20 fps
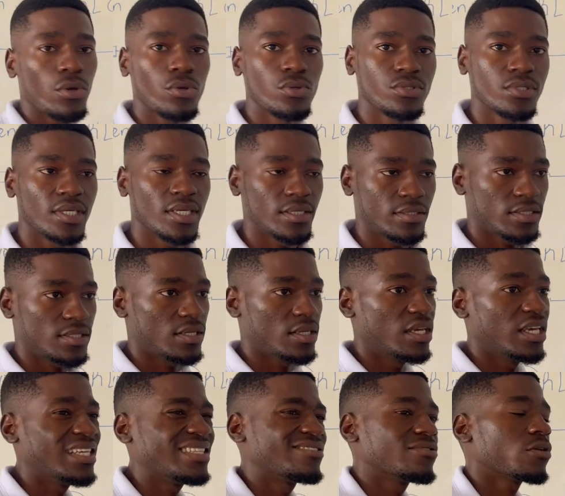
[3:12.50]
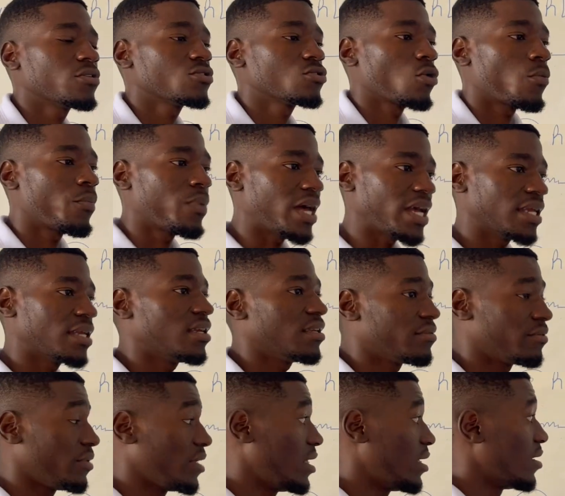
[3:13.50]
using it. It's not supplying it
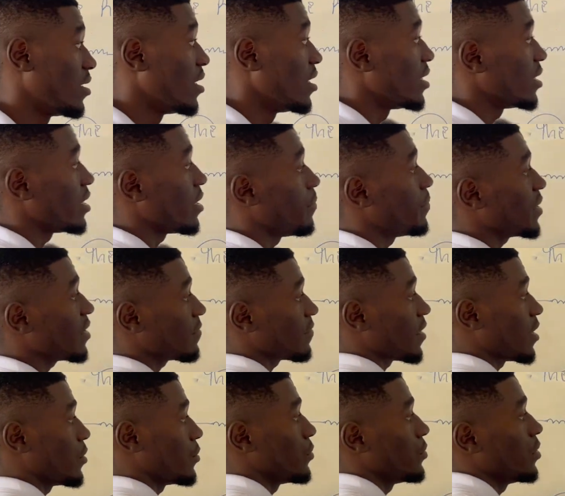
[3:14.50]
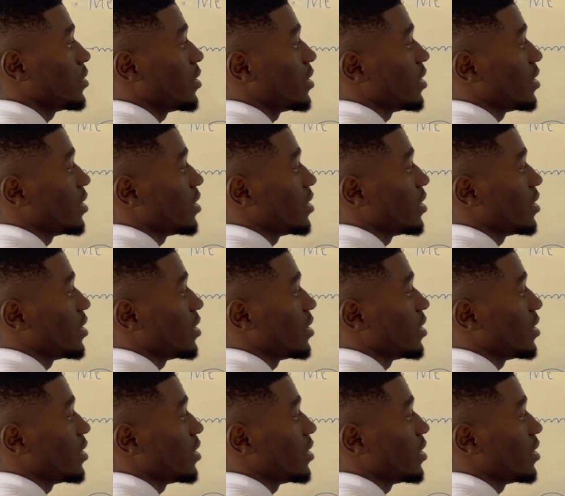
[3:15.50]
really. The peak value